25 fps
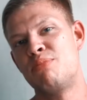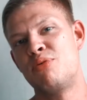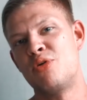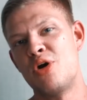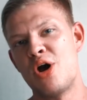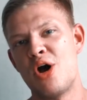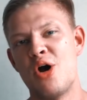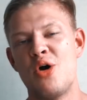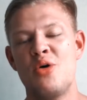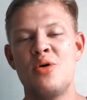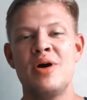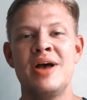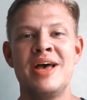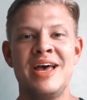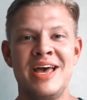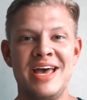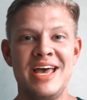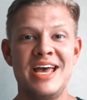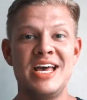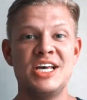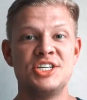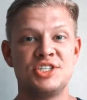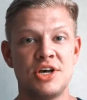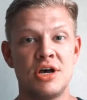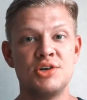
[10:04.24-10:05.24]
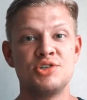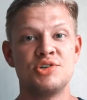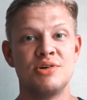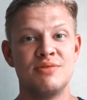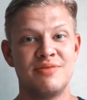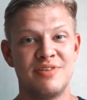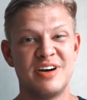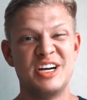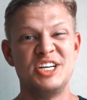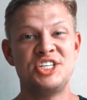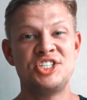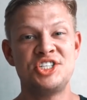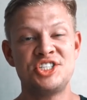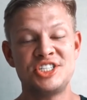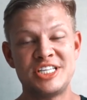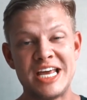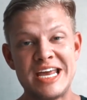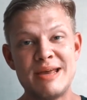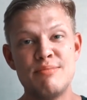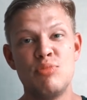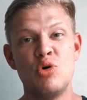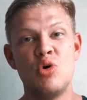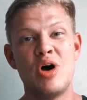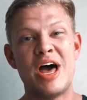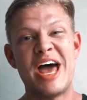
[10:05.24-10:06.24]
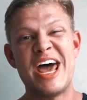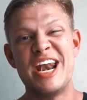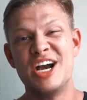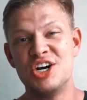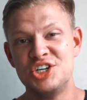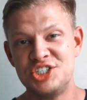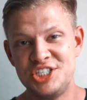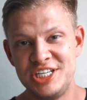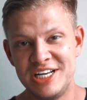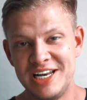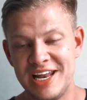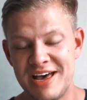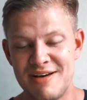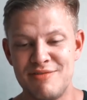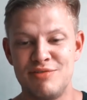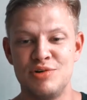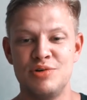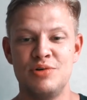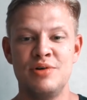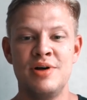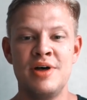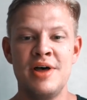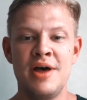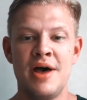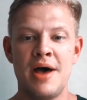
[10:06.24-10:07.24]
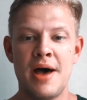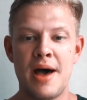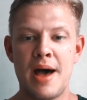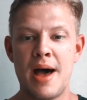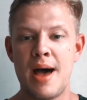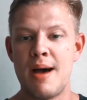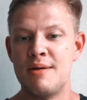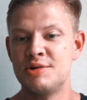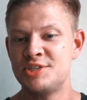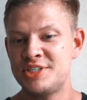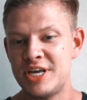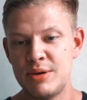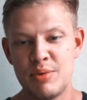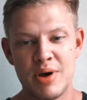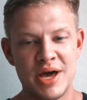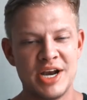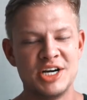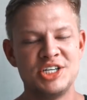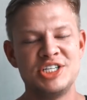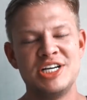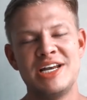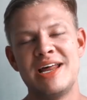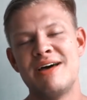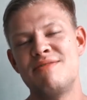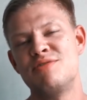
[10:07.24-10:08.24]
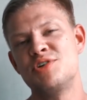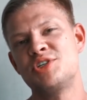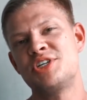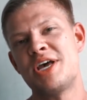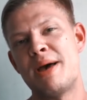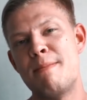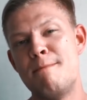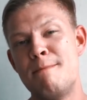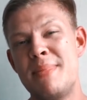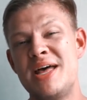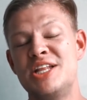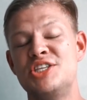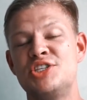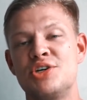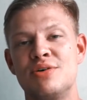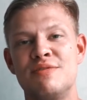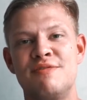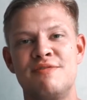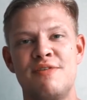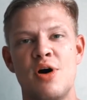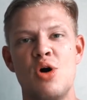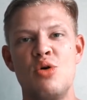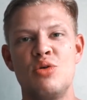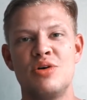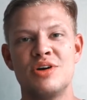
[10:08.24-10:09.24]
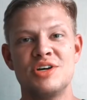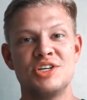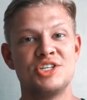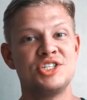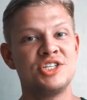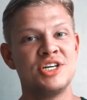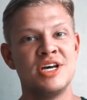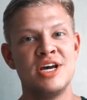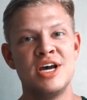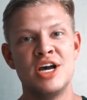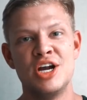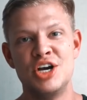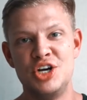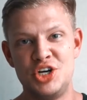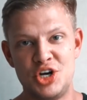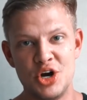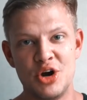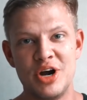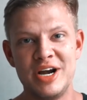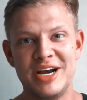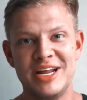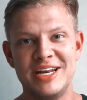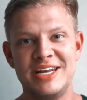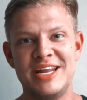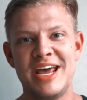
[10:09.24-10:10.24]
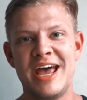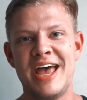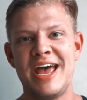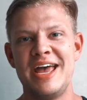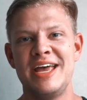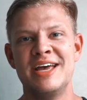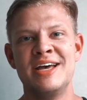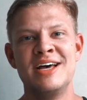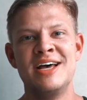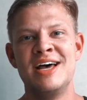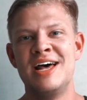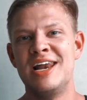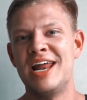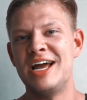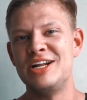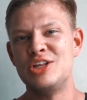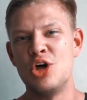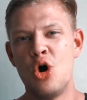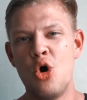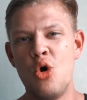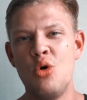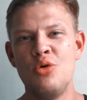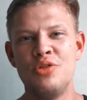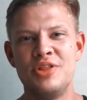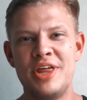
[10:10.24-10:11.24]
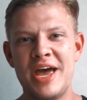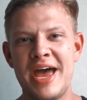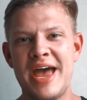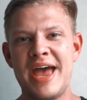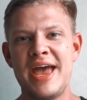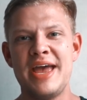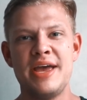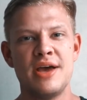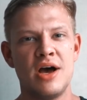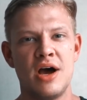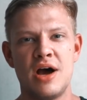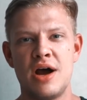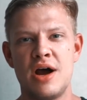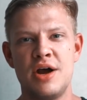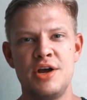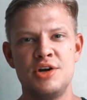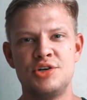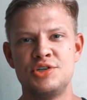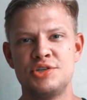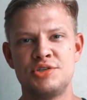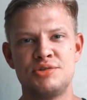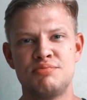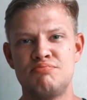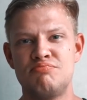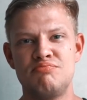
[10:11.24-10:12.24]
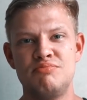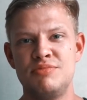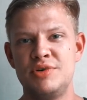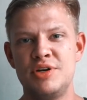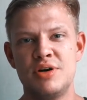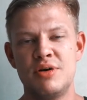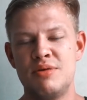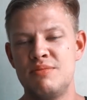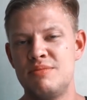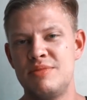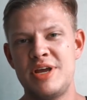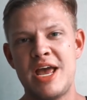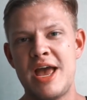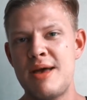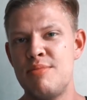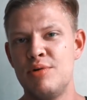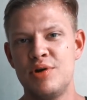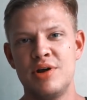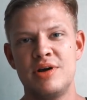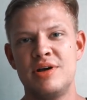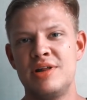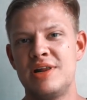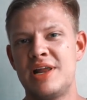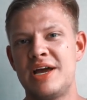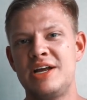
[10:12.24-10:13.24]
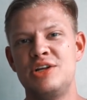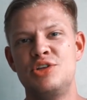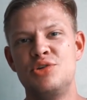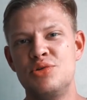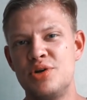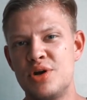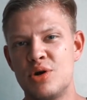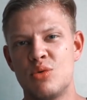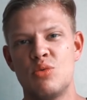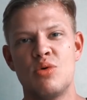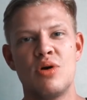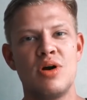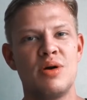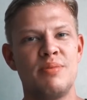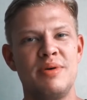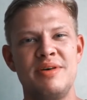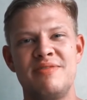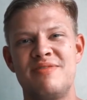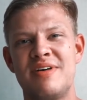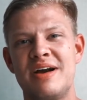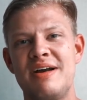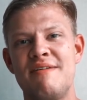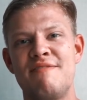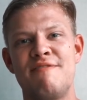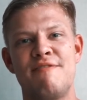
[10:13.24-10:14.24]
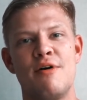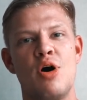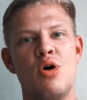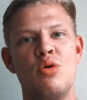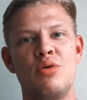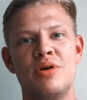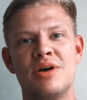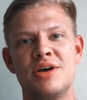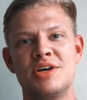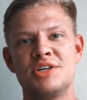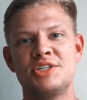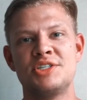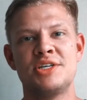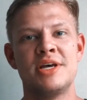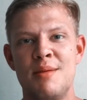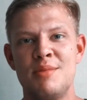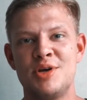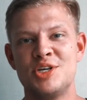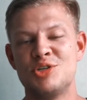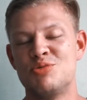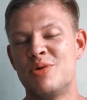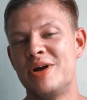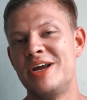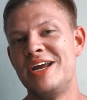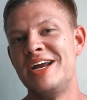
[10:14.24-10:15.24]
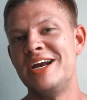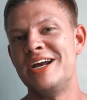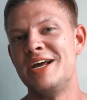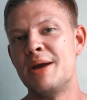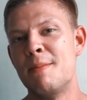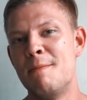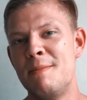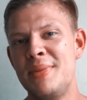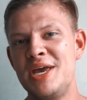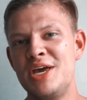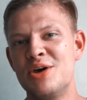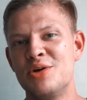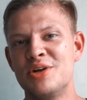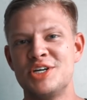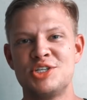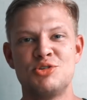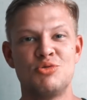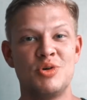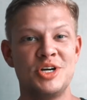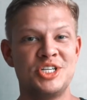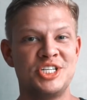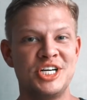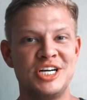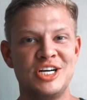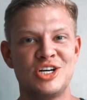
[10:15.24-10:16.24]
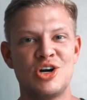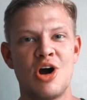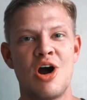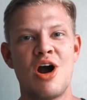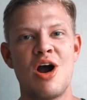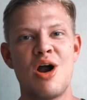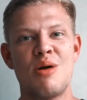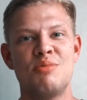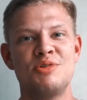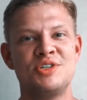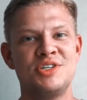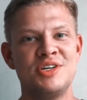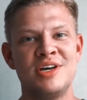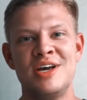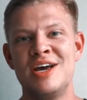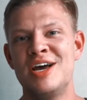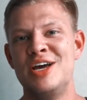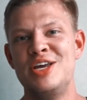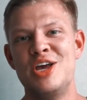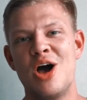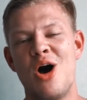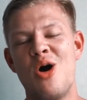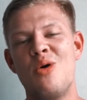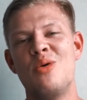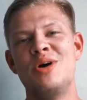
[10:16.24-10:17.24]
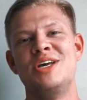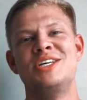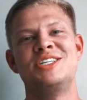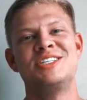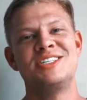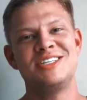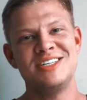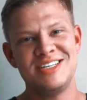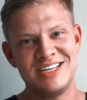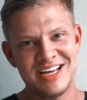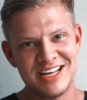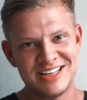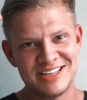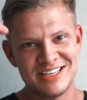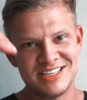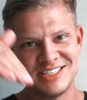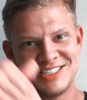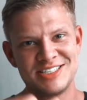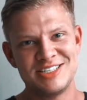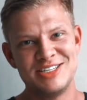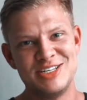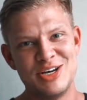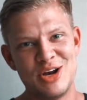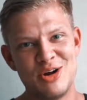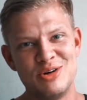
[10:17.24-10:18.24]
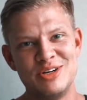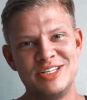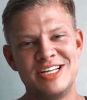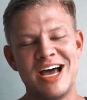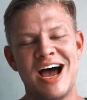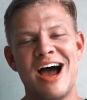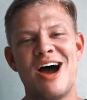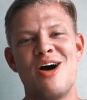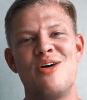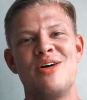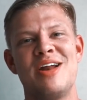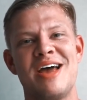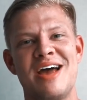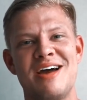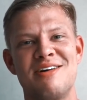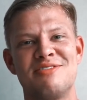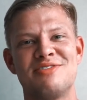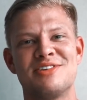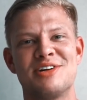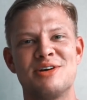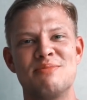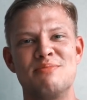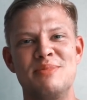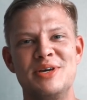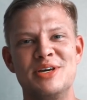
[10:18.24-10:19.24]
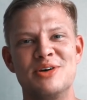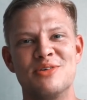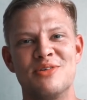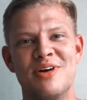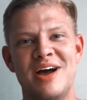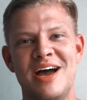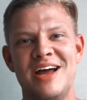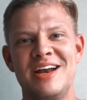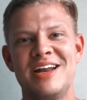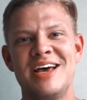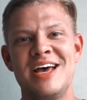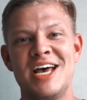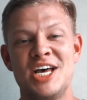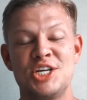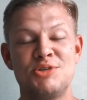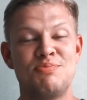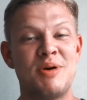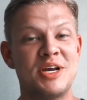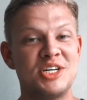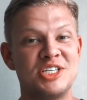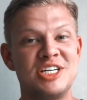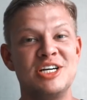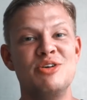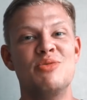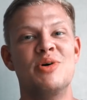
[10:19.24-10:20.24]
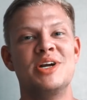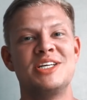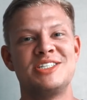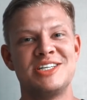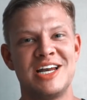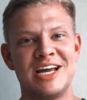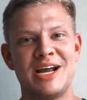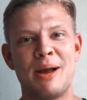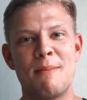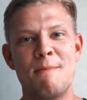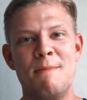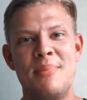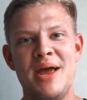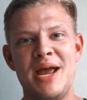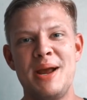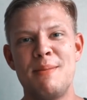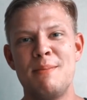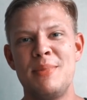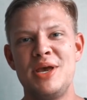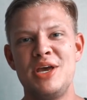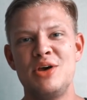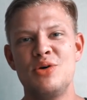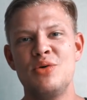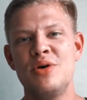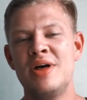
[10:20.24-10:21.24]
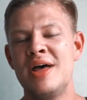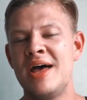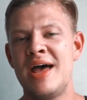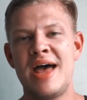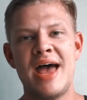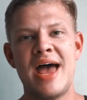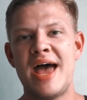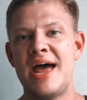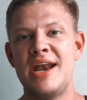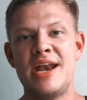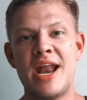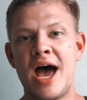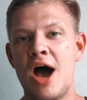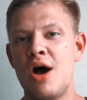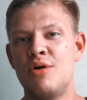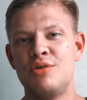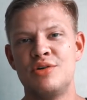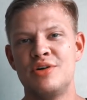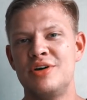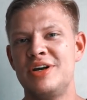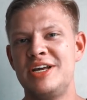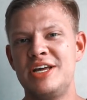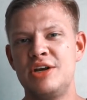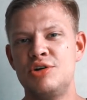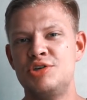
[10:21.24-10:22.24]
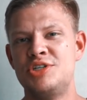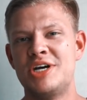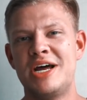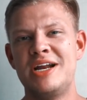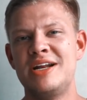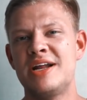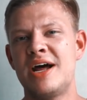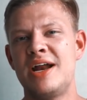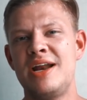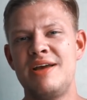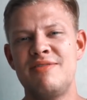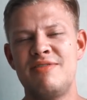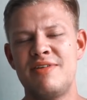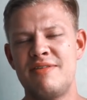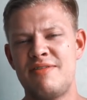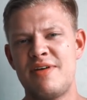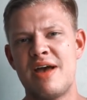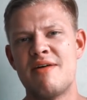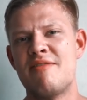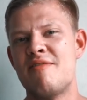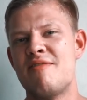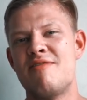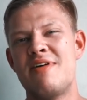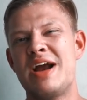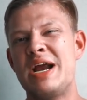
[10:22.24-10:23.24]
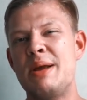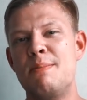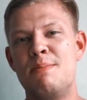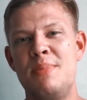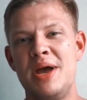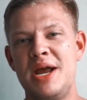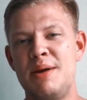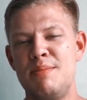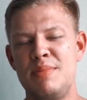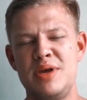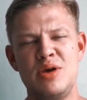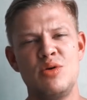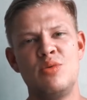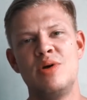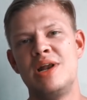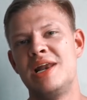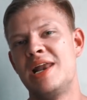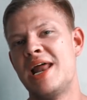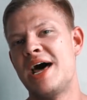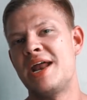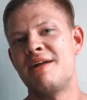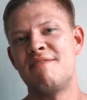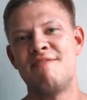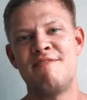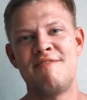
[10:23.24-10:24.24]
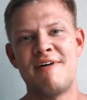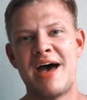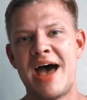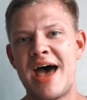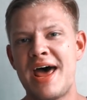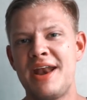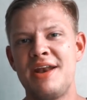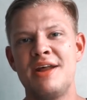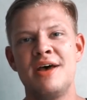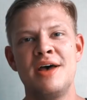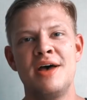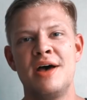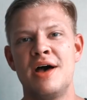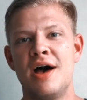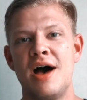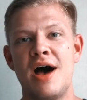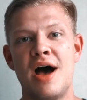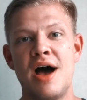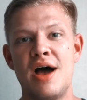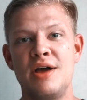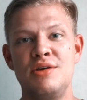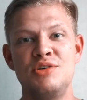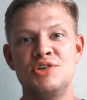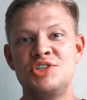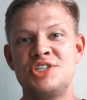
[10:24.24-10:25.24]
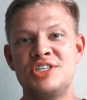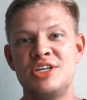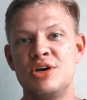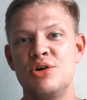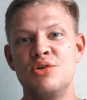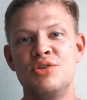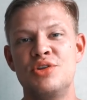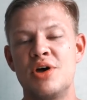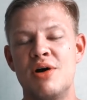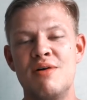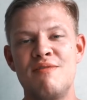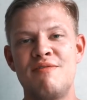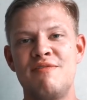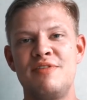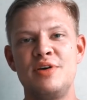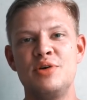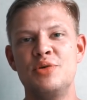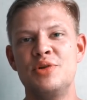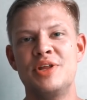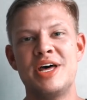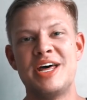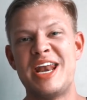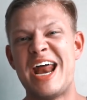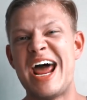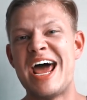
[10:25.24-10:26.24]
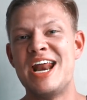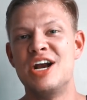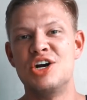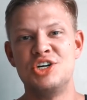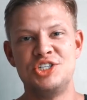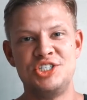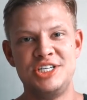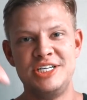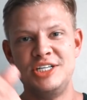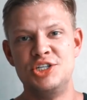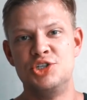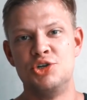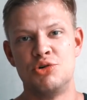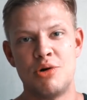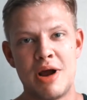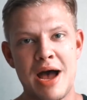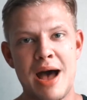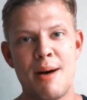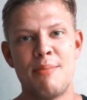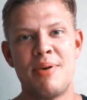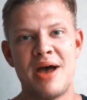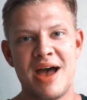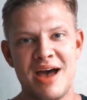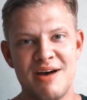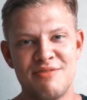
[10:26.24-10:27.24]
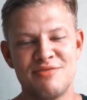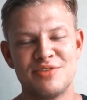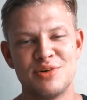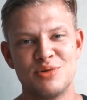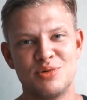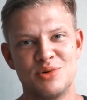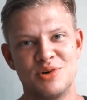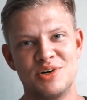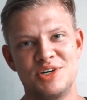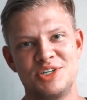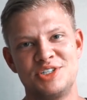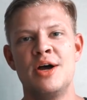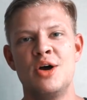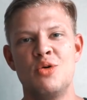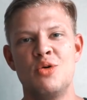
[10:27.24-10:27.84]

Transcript: pro is also a very stable energy level. Stable energy levels and mental focus during the day. Like the whole day, you're just, you know, able to like do your work, be very focused. Because when you're eating a meal that's rich in carbs, you always get this, you know, down after the meal, right? Especially when it's like a big meal. And now during a ketogenic diet, even if you have a very big meal with a lot of fat, you still don't feel that energy drop afterwards,